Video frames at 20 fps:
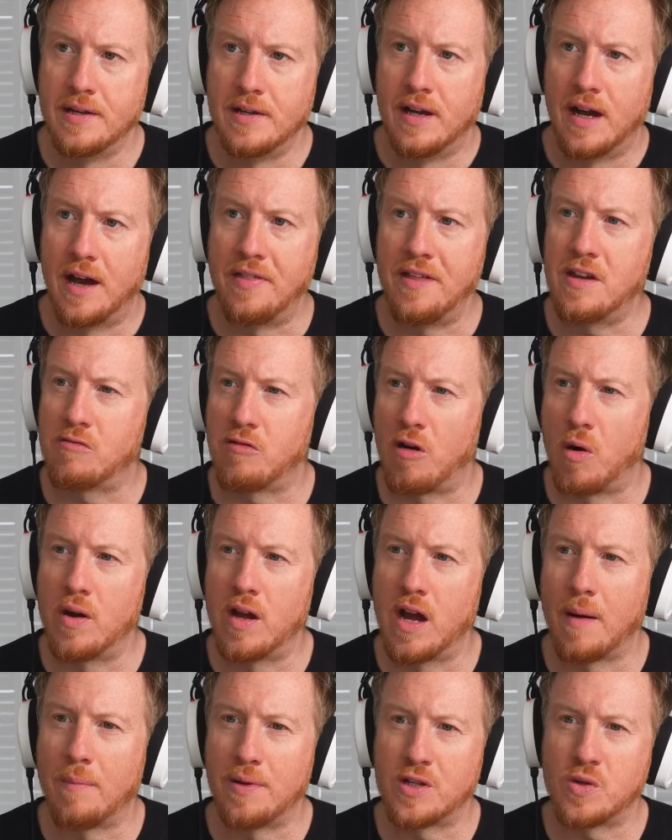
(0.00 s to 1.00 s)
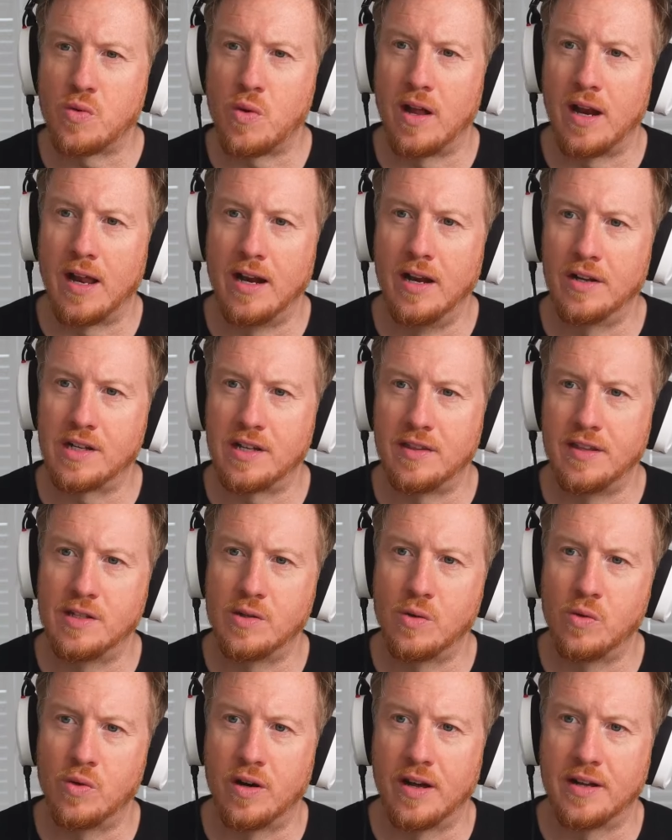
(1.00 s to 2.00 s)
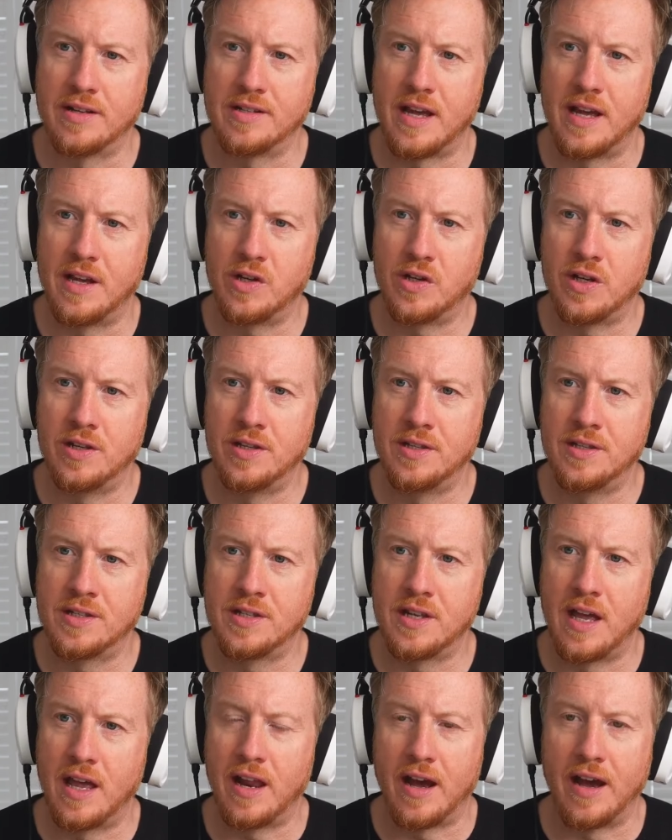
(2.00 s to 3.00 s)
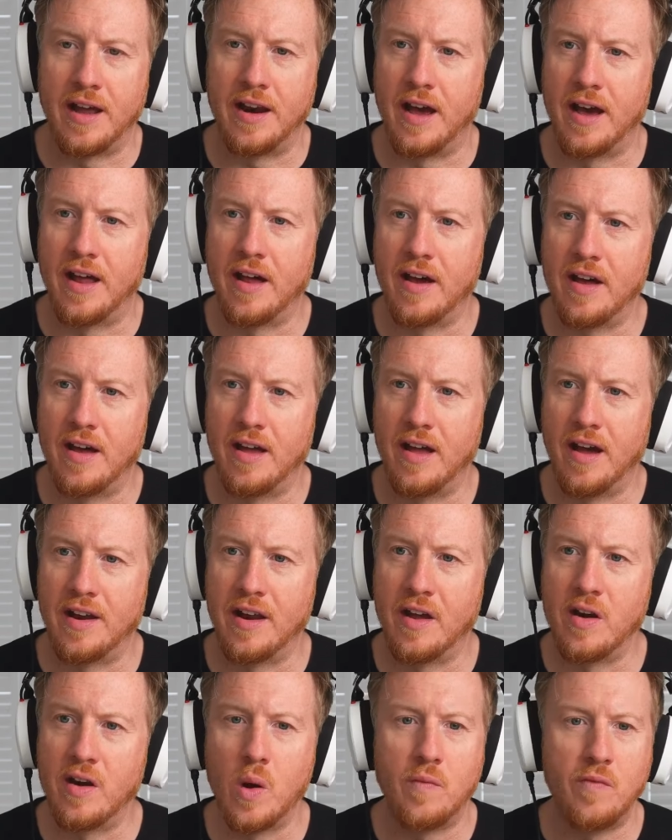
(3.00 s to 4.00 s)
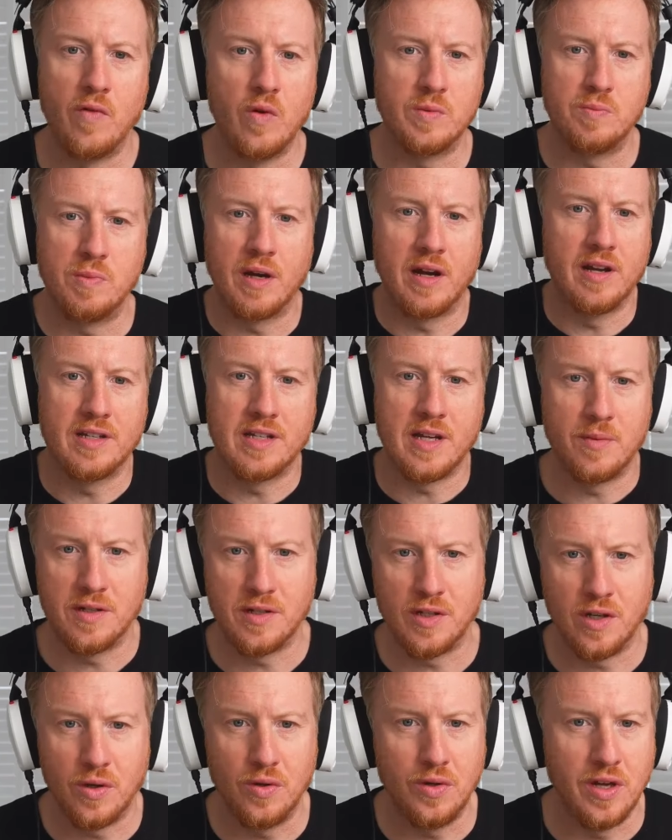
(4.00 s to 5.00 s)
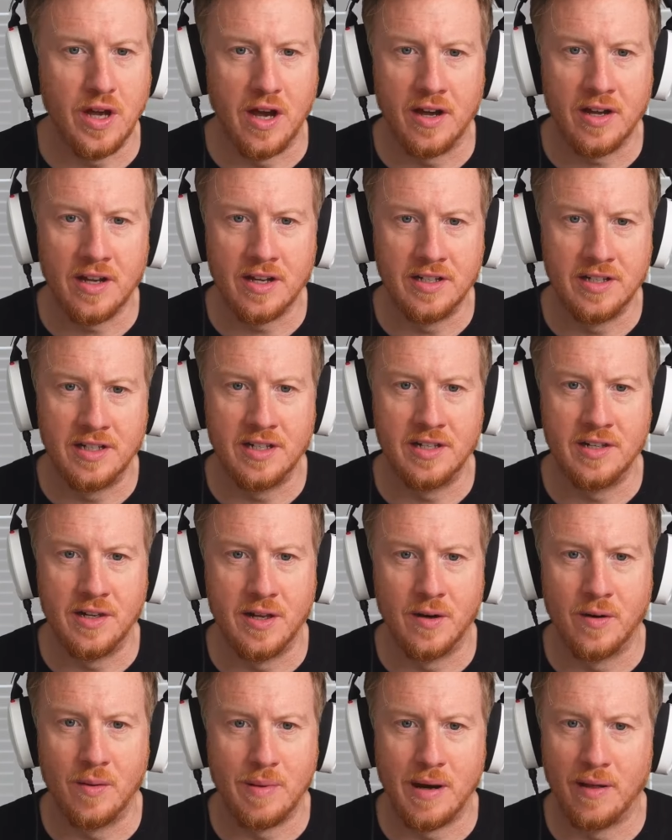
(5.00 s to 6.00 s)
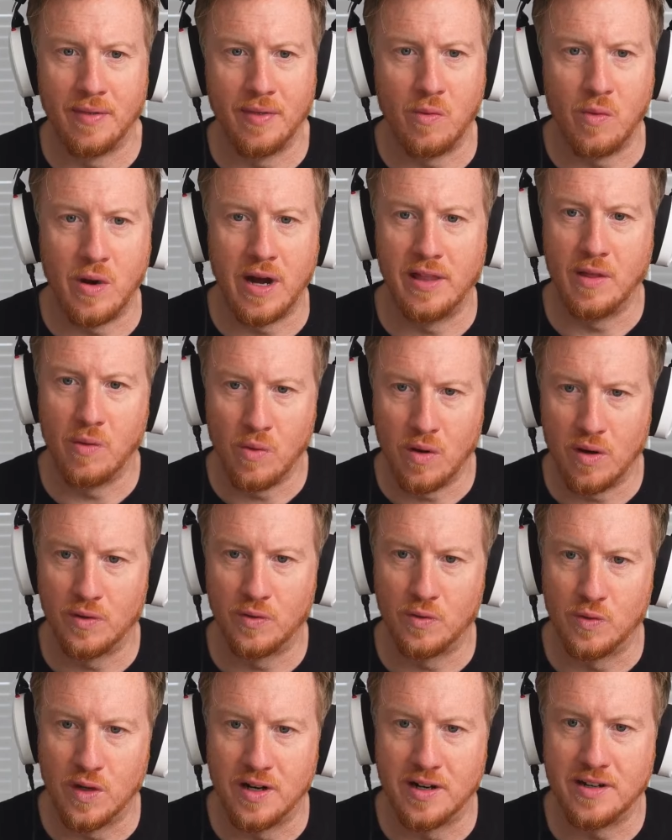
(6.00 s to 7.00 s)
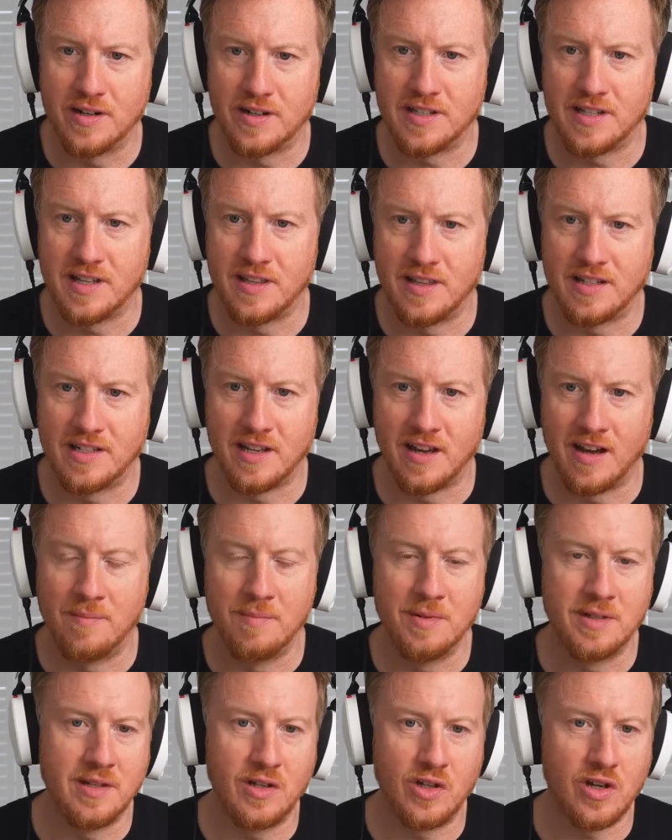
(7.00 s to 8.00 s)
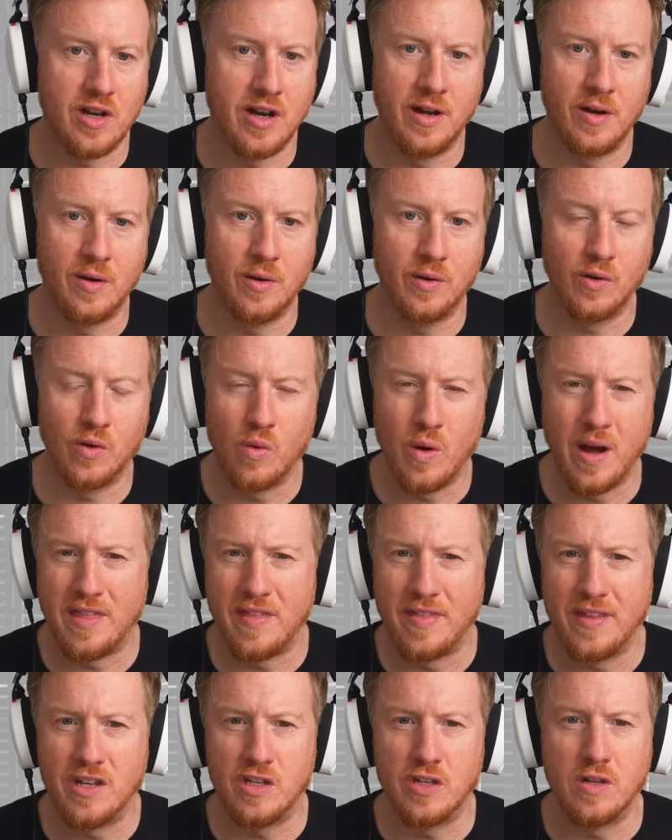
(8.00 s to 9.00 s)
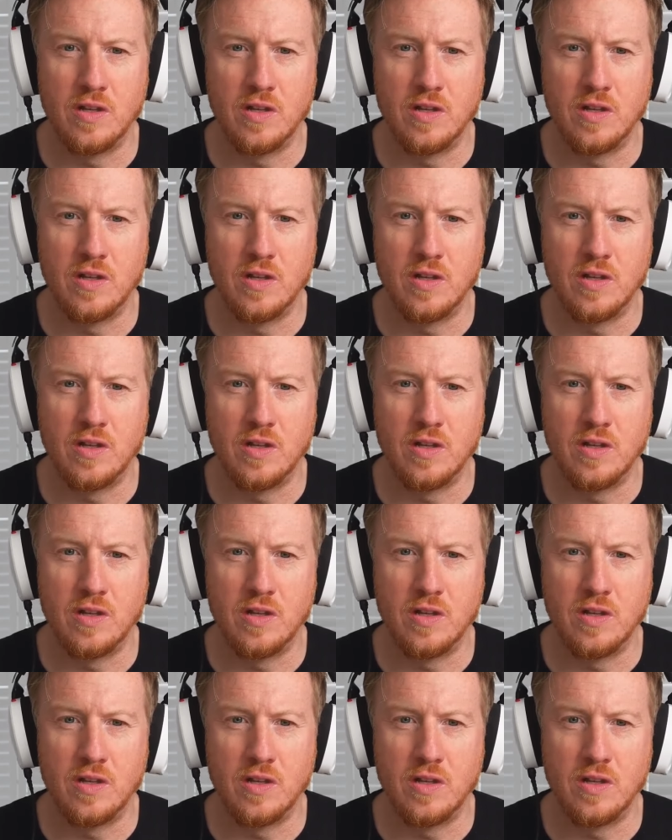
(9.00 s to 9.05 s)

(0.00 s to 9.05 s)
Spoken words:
I think growing up as well, I looked at these organizations, and I don't know if it was because I was too young and didn't know about the way the world works at the time as a child, or whether the